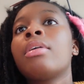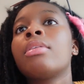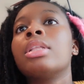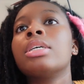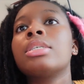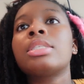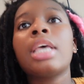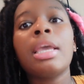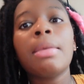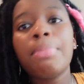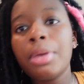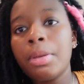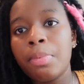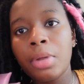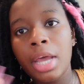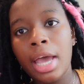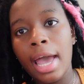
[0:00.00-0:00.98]
The same
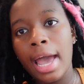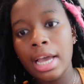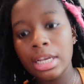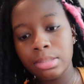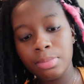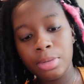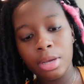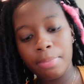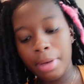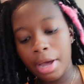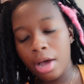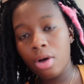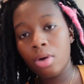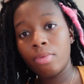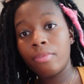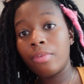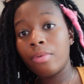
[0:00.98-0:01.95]
people that asked me
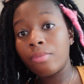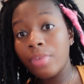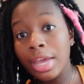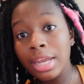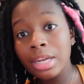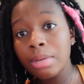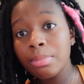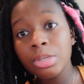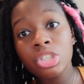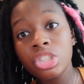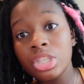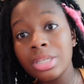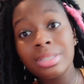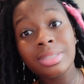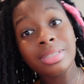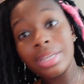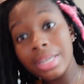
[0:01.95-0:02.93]
about vending
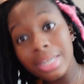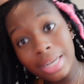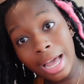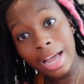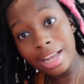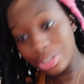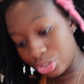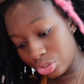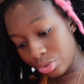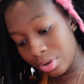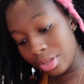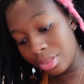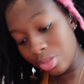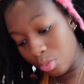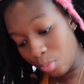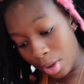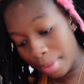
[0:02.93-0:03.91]
machines did not
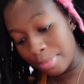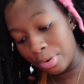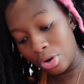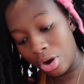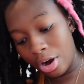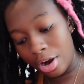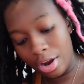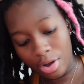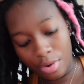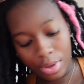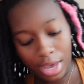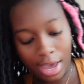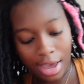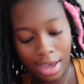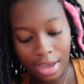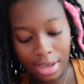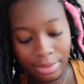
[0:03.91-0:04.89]
join the webinar,
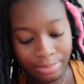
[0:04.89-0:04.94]
okay?